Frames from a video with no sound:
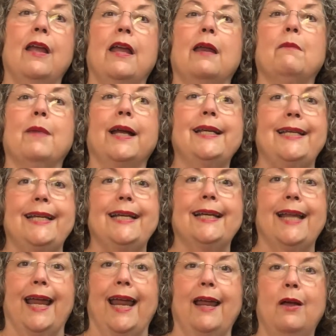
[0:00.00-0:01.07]
in my
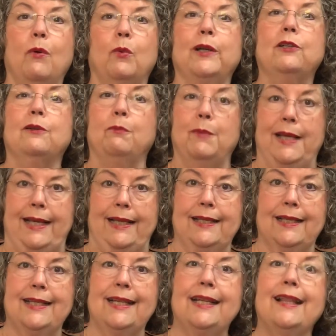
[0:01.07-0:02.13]
DNA, which
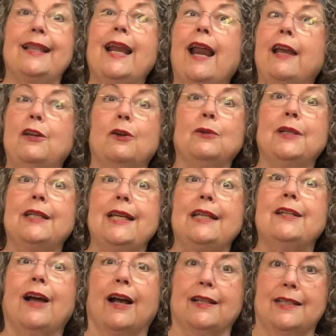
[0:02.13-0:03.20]
means that I don't
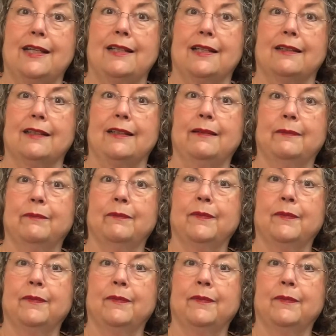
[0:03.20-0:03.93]
detox easily.